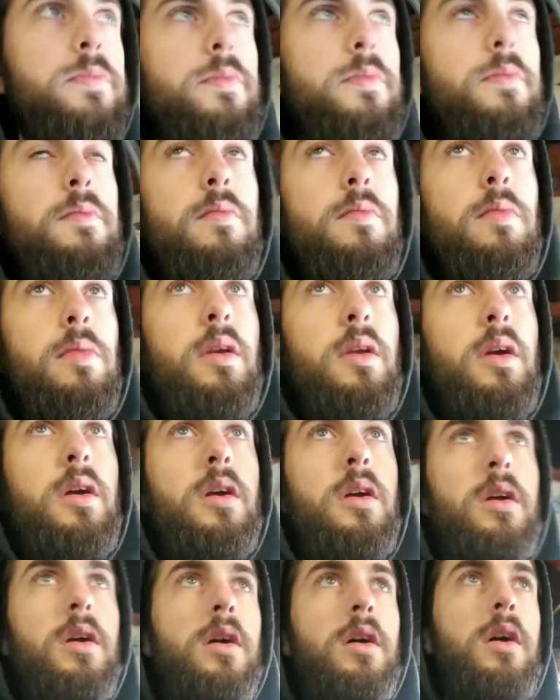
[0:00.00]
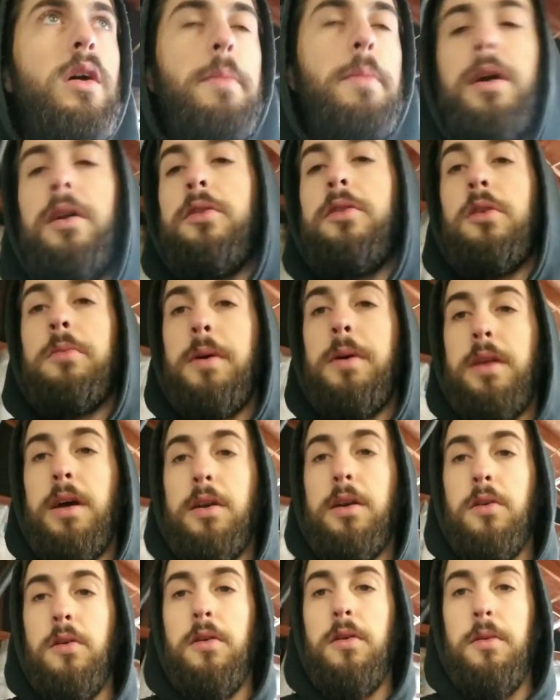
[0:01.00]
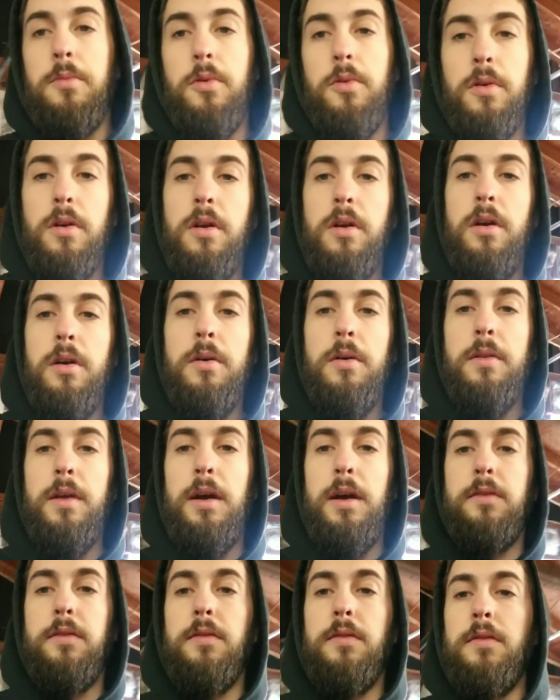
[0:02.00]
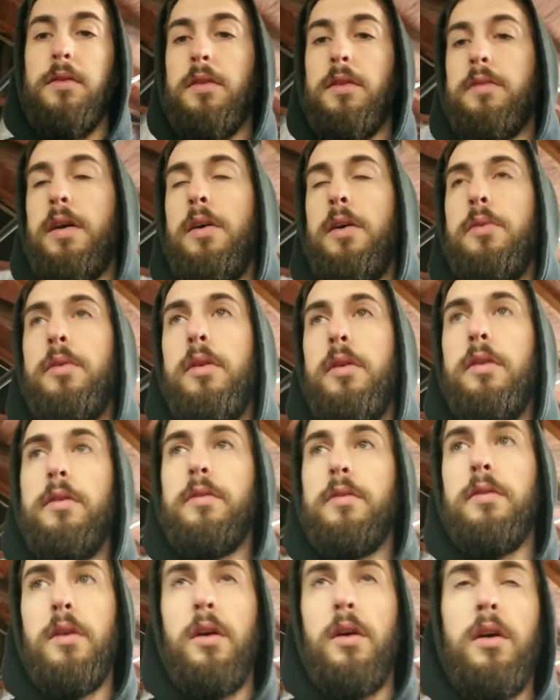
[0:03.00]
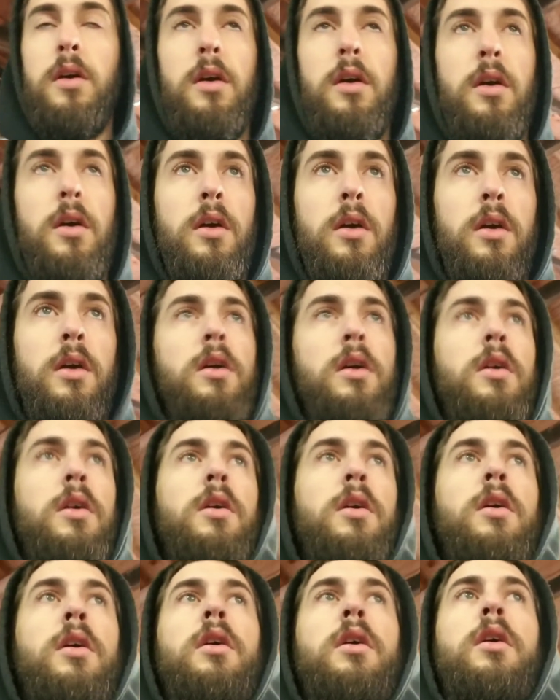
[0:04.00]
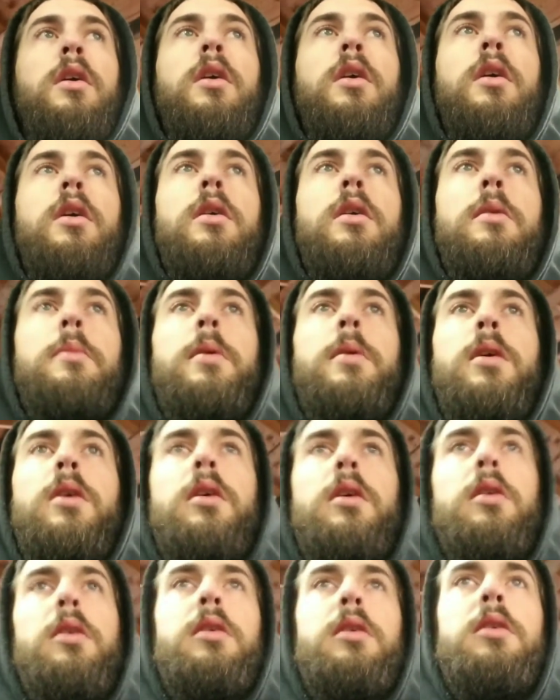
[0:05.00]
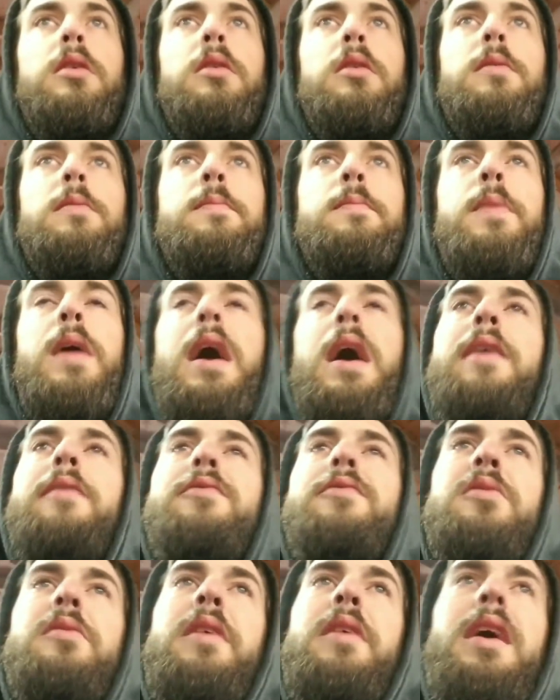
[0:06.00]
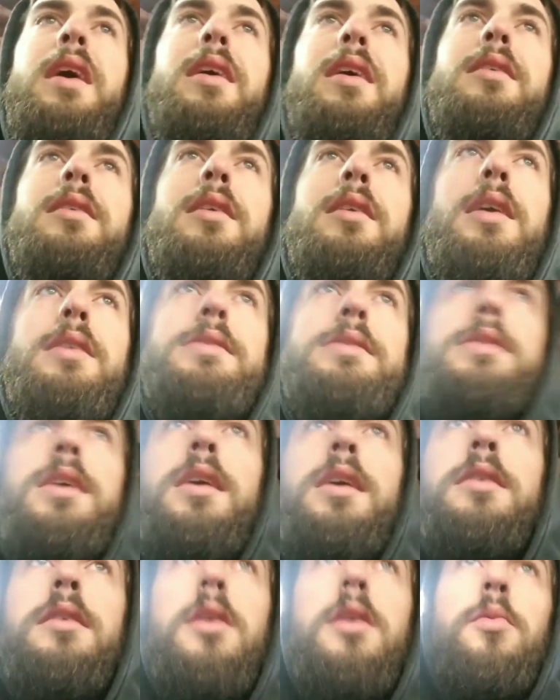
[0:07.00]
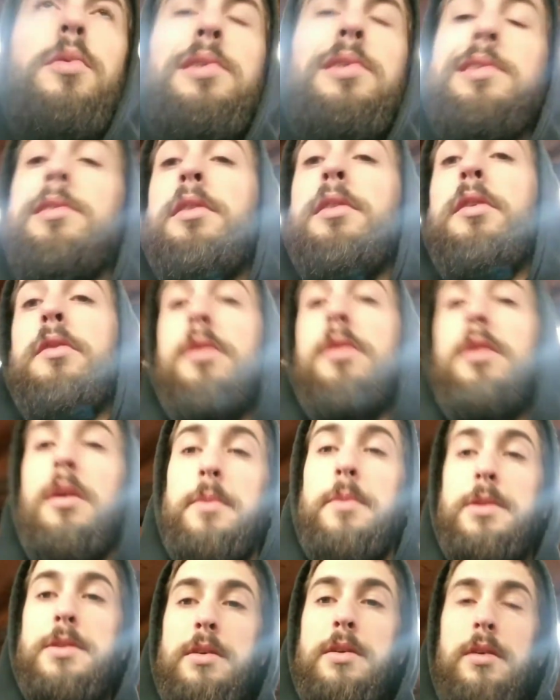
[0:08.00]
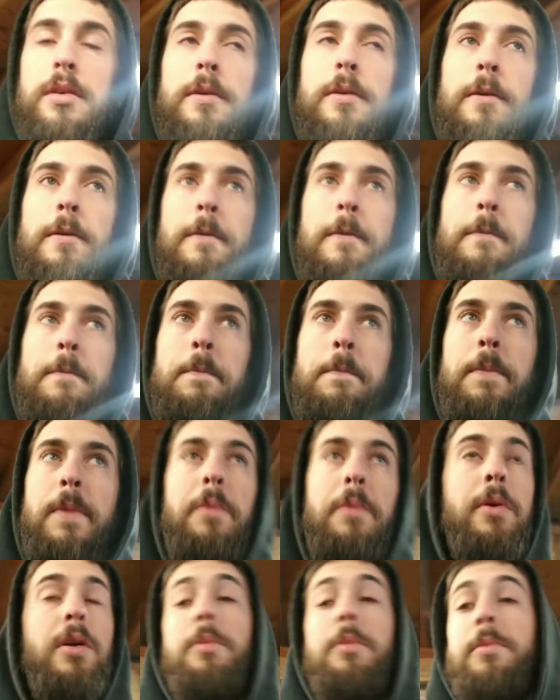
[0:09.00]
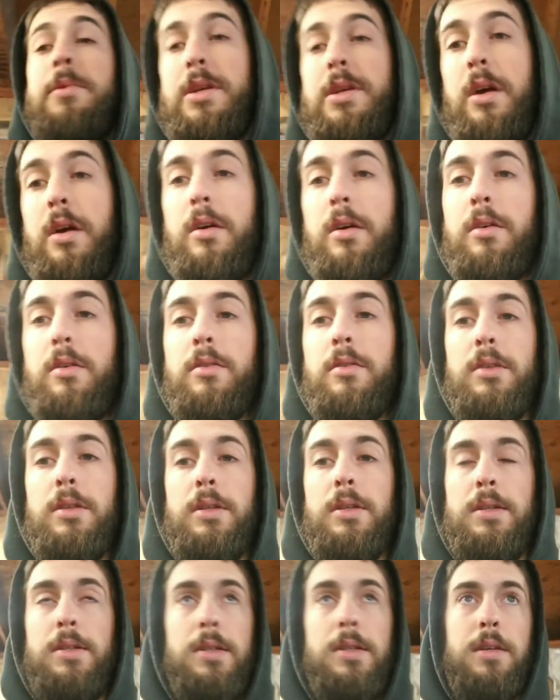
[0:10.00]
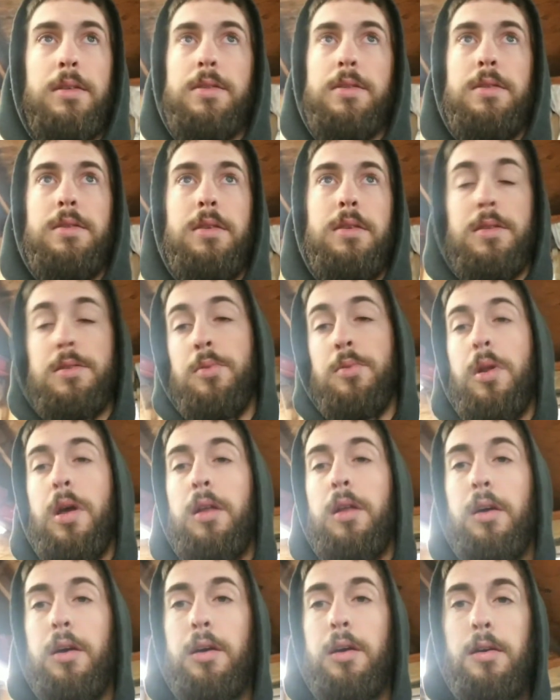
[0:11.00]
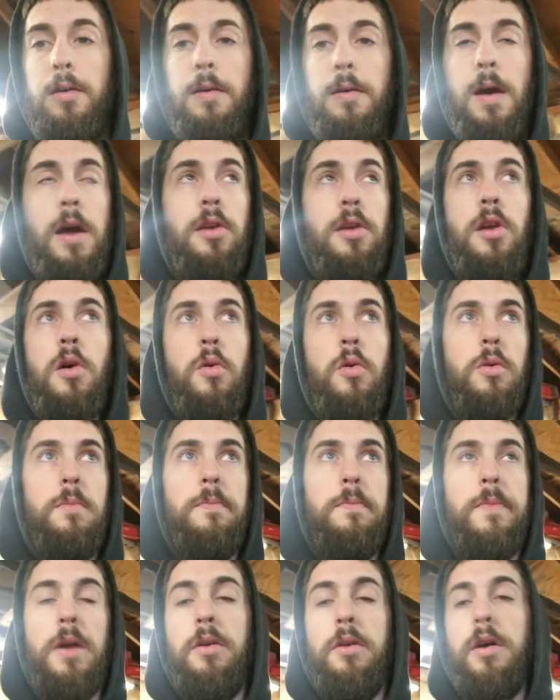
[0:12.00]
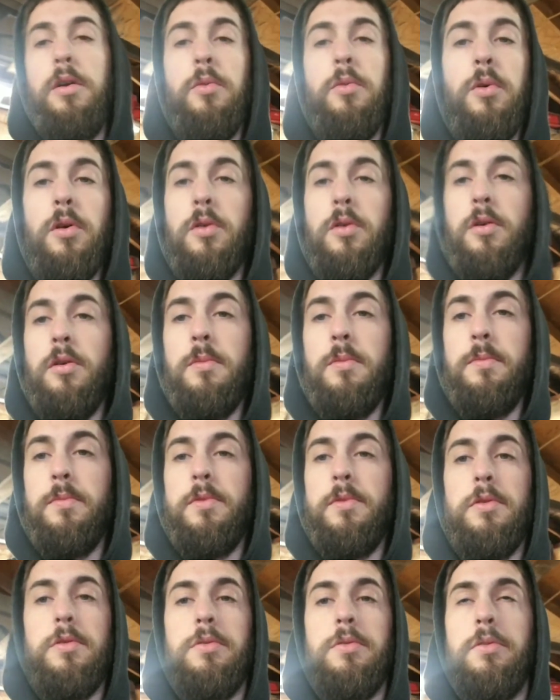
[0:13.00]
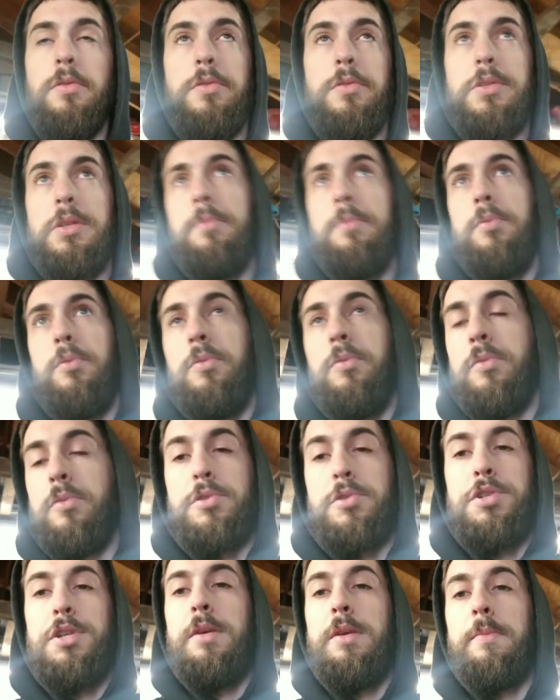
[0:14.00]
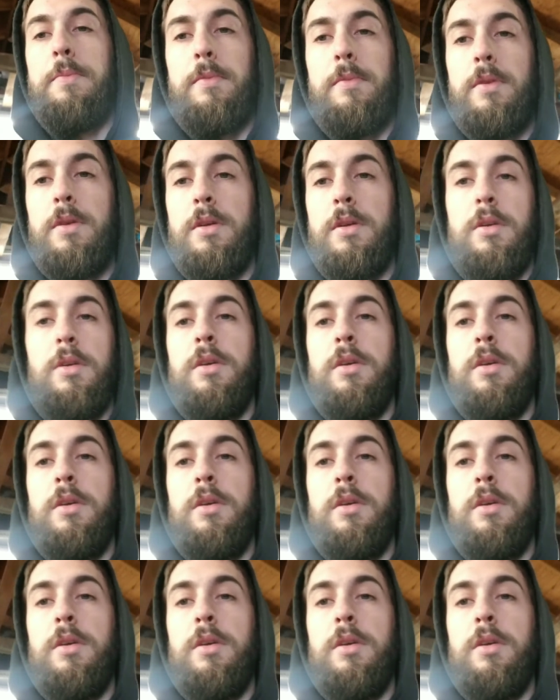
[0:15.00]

I'm not going to talk about that car anymore. That's how it is. After that, I decided I wanted another Cummins. I'm a Cummins guy. That's what I like. I know them. I know how to work on them. They're simple. They're cheap. That's what I like.